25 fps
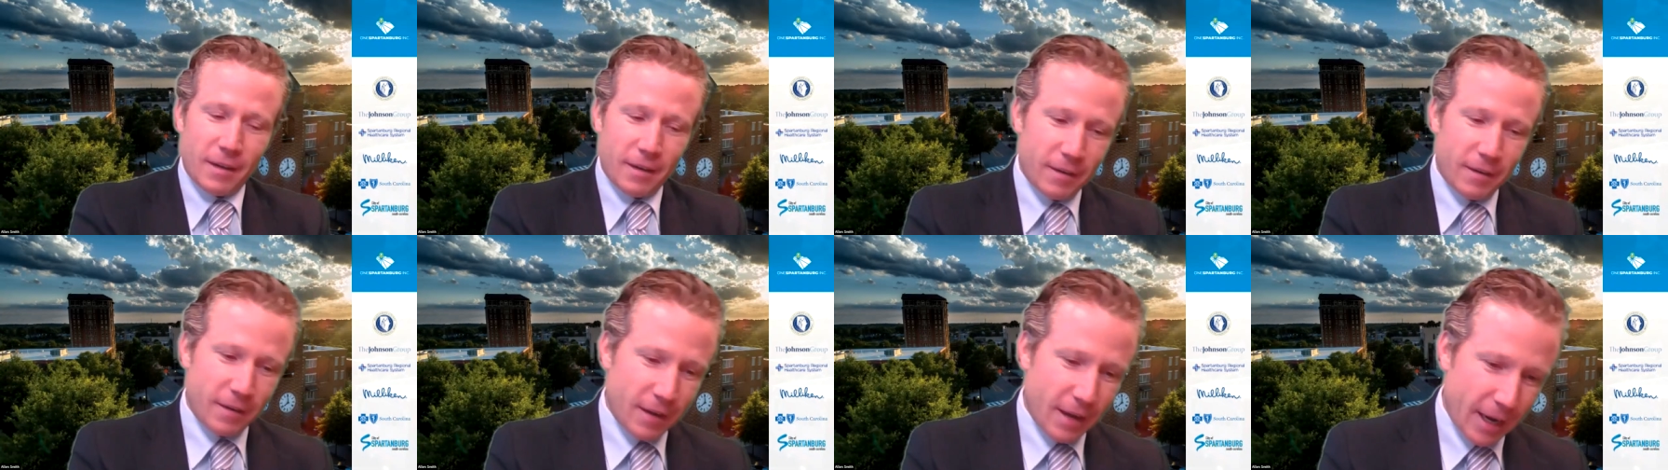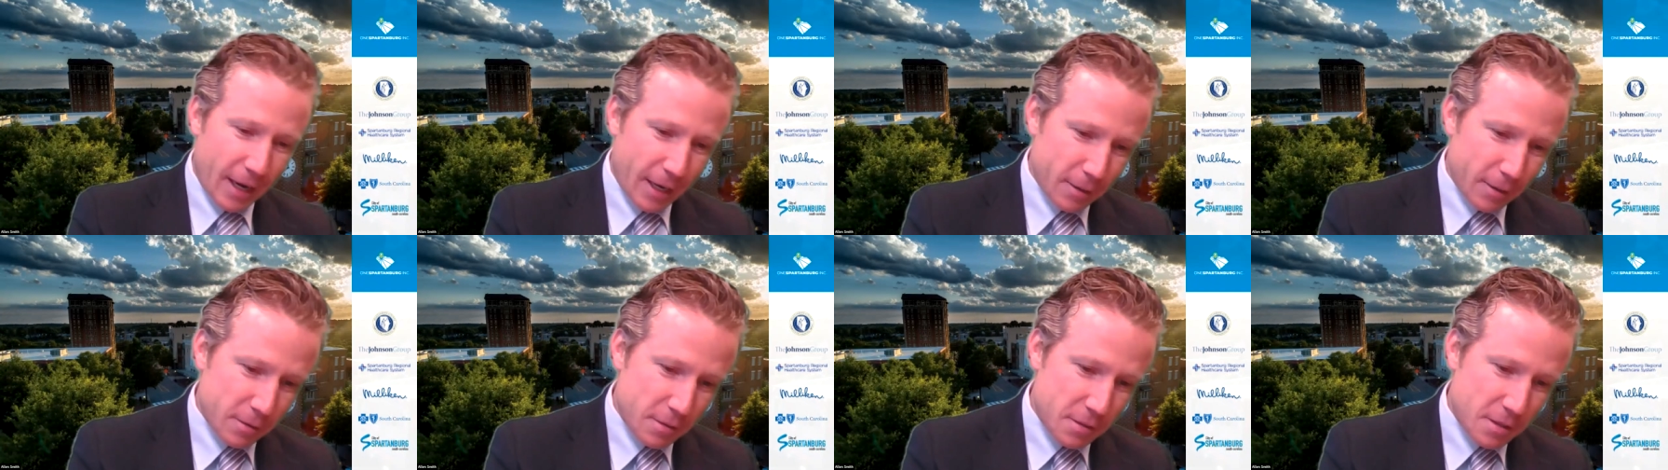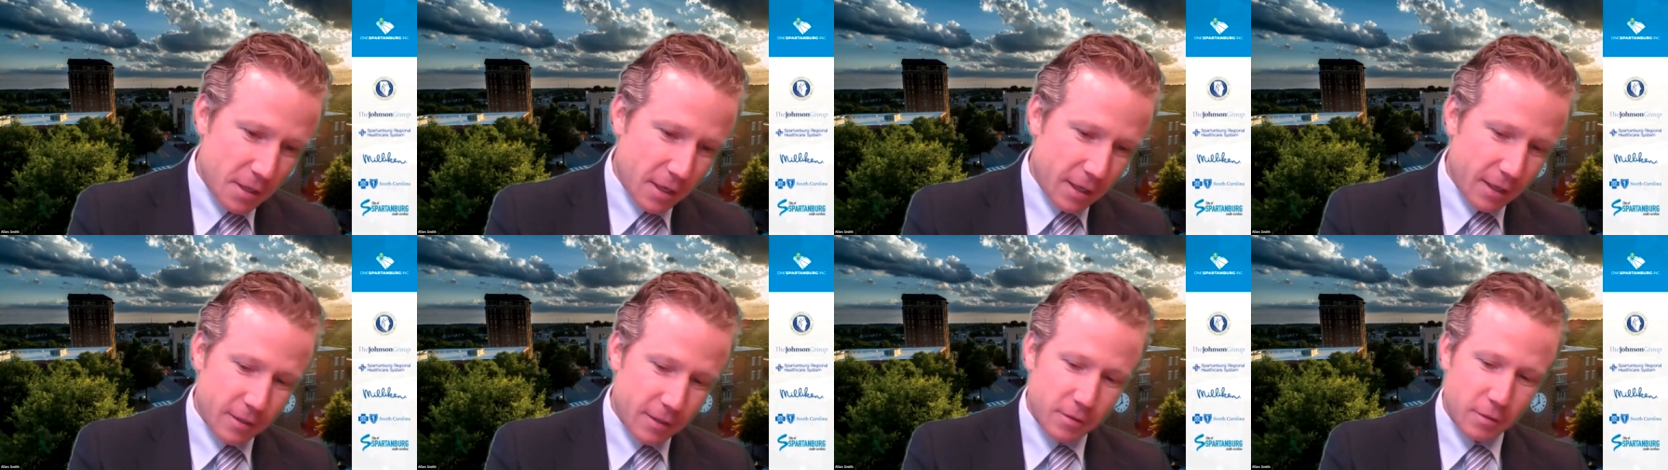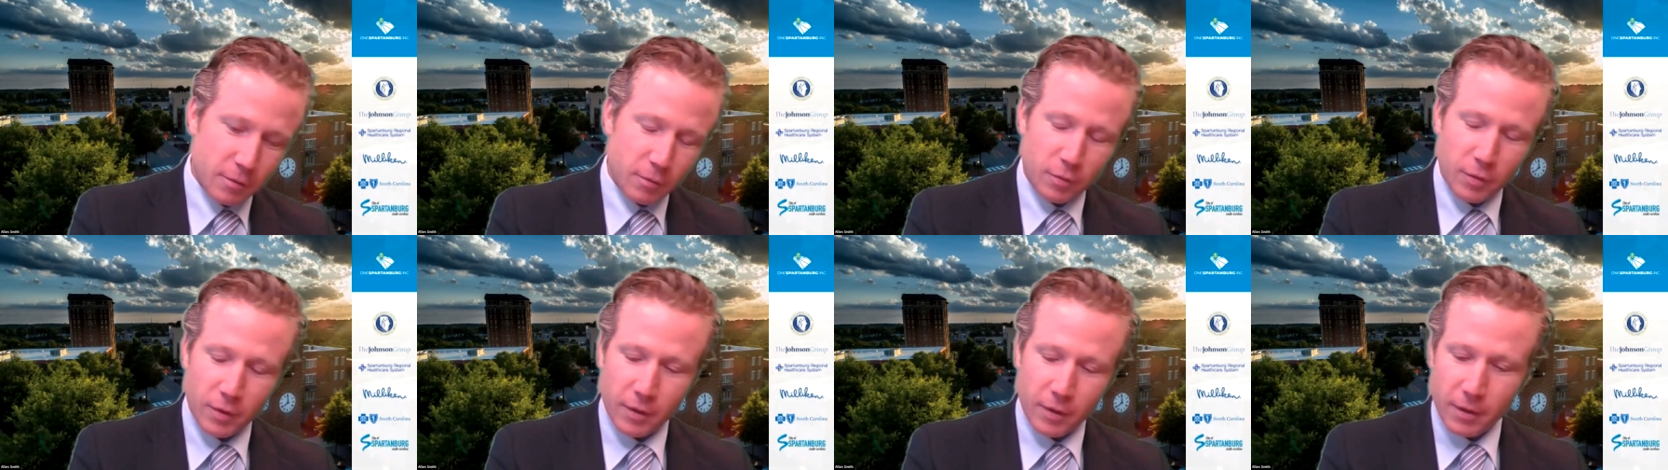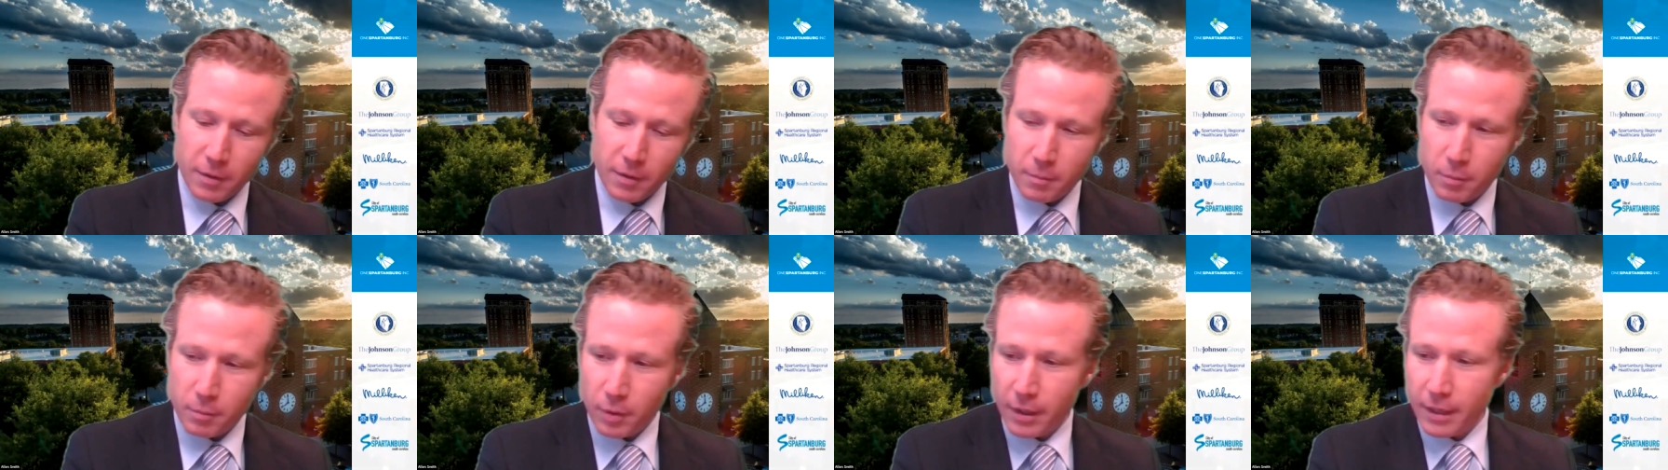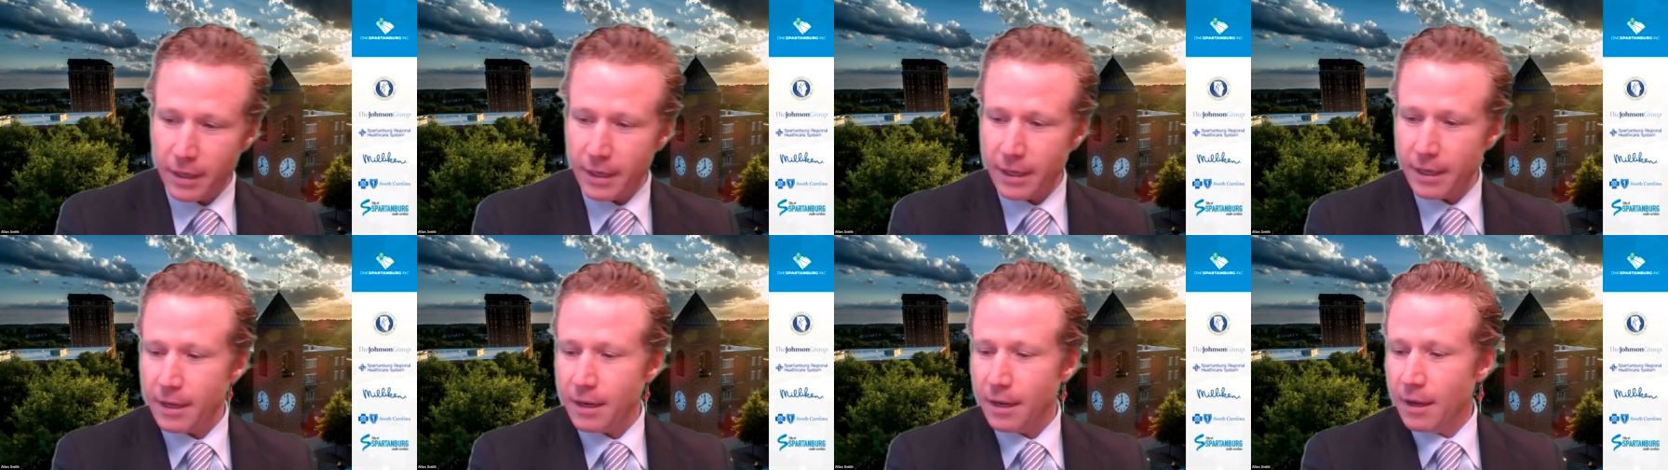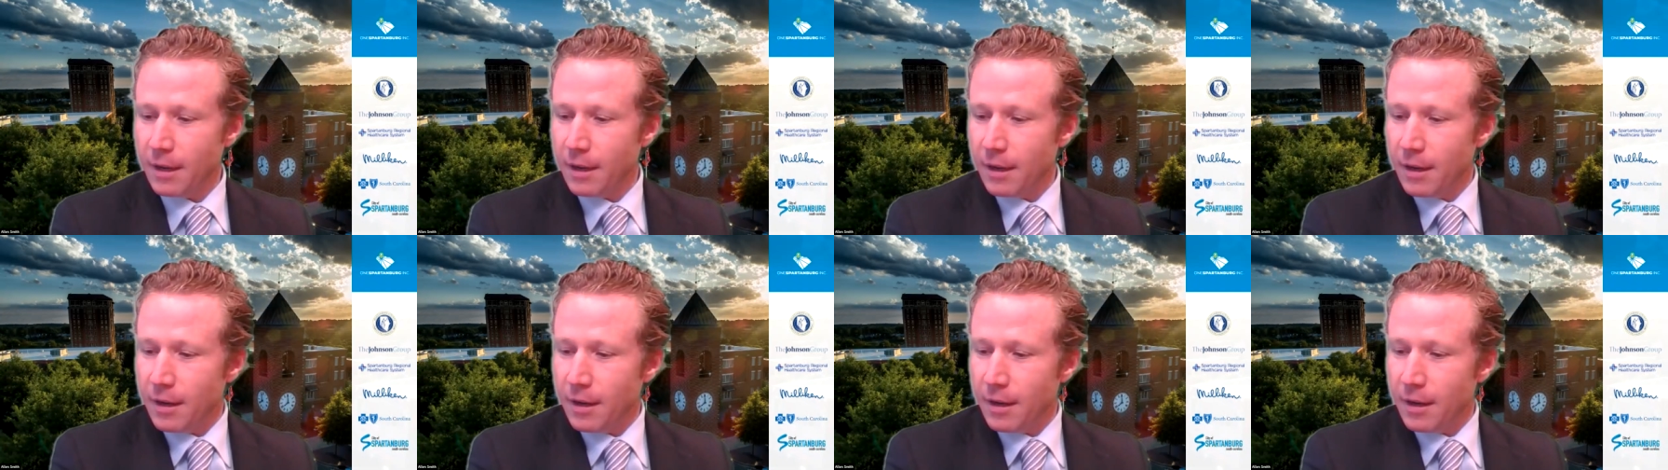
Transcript: on aisle six in front of the bread,